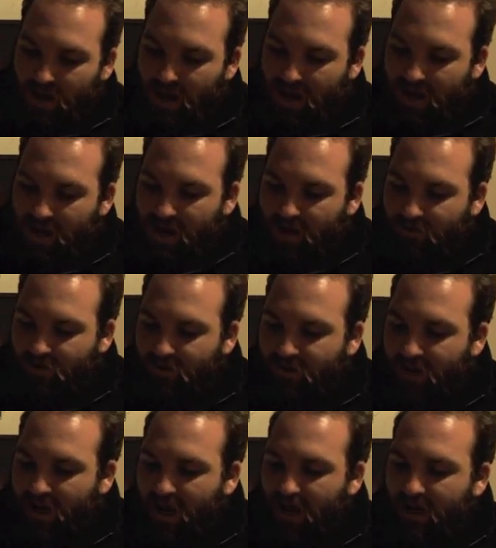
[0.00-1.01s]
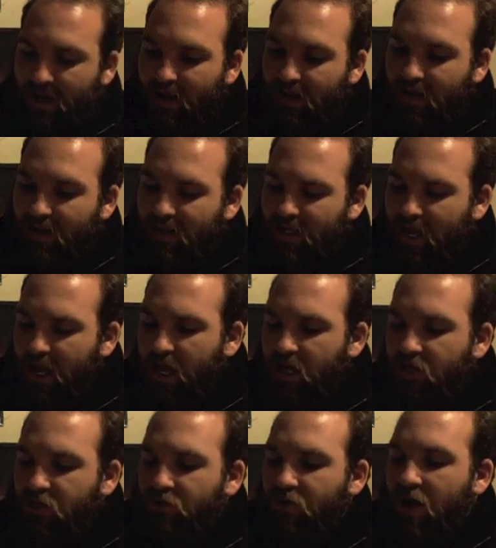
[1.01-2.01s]
And after that, the
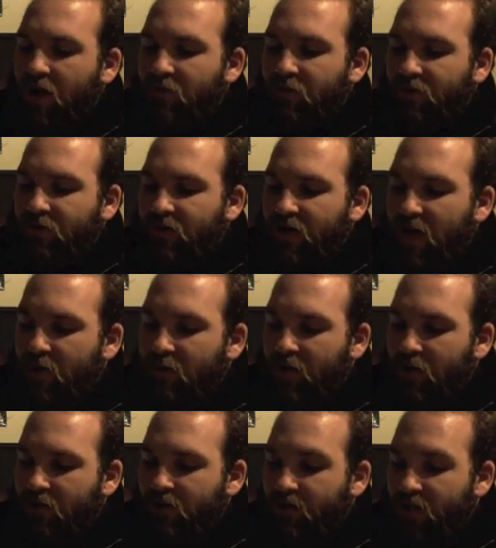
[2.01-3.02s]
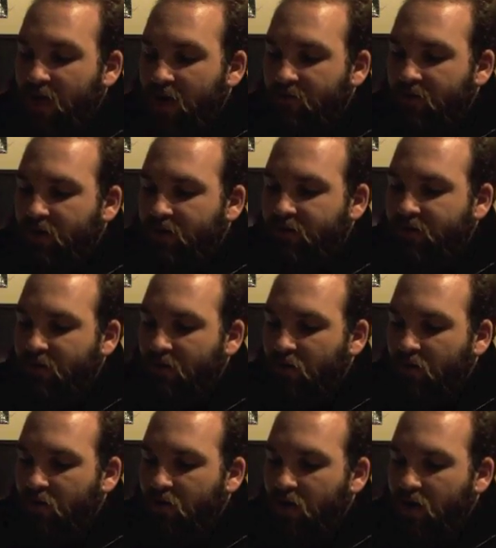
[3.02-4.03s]
aged grandmother came out alive
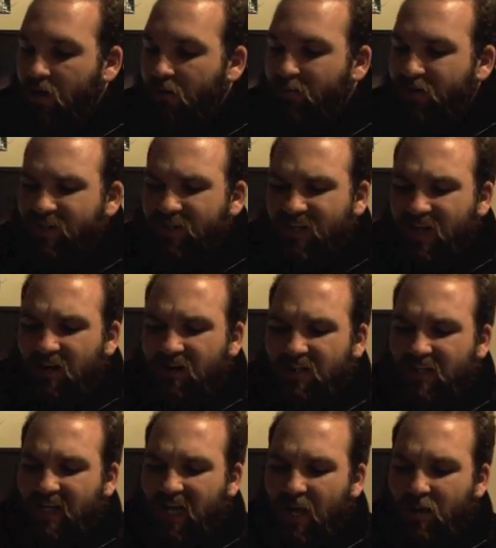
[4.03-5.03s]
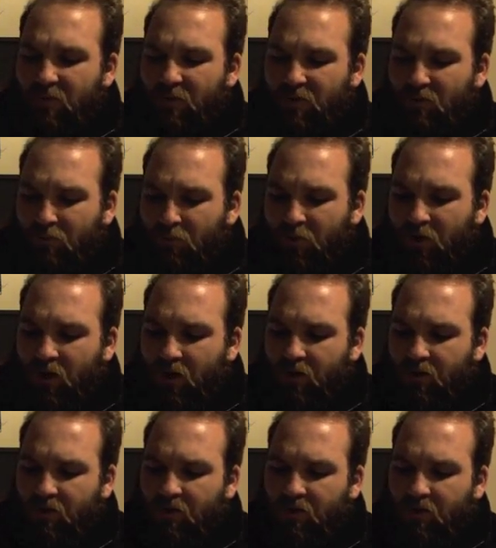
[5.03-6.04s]
also, but scarcely able to breathe.
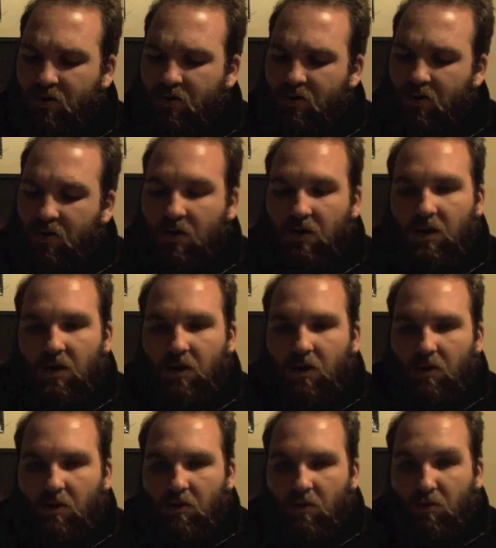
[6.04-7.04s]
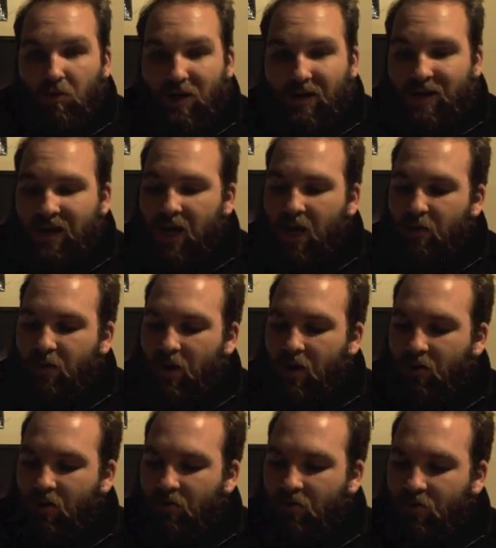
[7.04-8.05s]
Redcap,
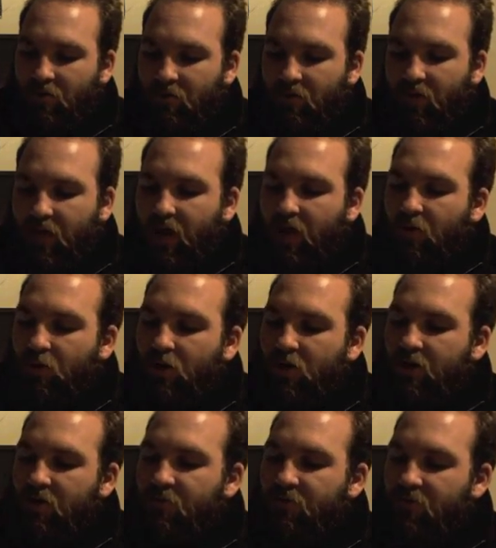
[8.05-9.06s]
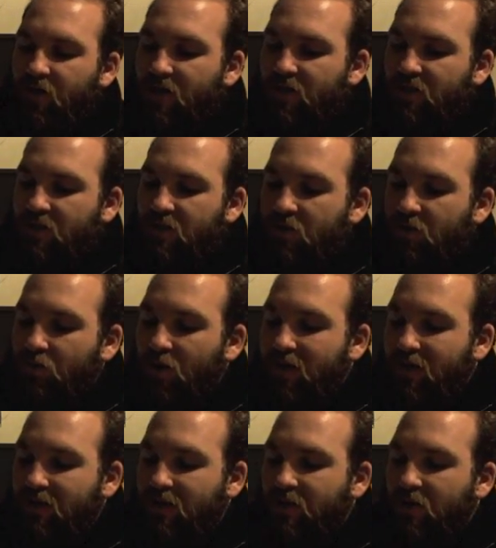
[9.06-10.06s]
however, quickly fetched
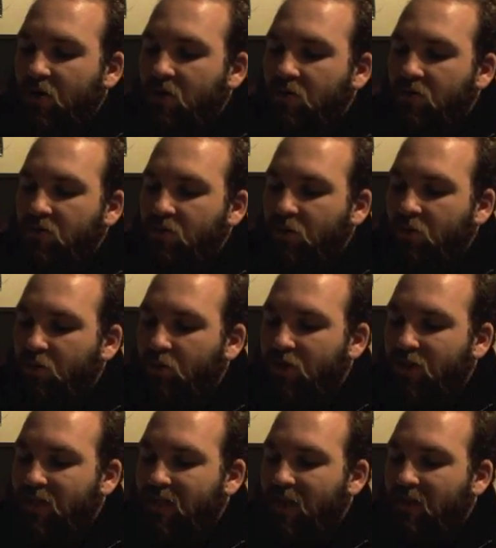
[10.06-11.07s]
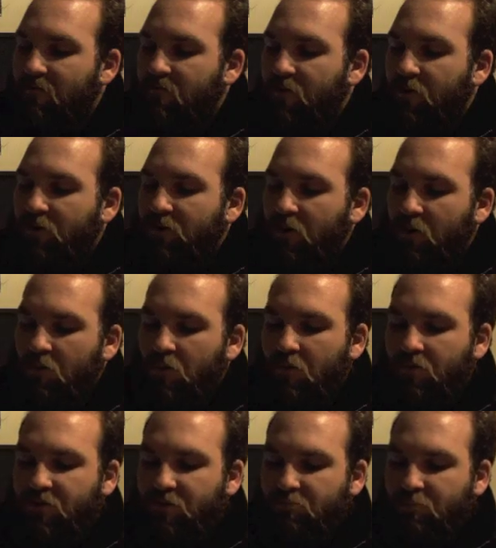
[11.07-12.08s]
great stones with which they filled the
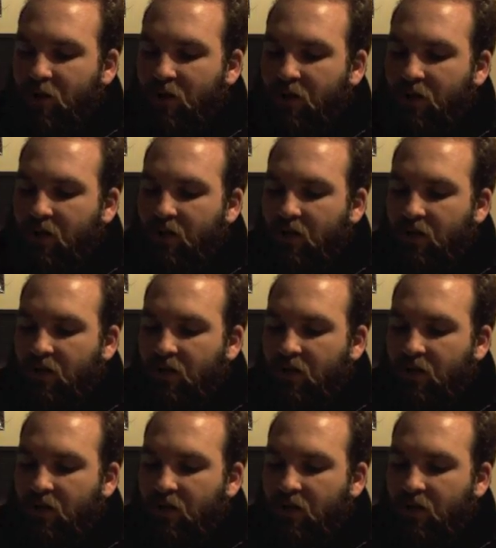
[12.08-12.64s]
wolf's belly.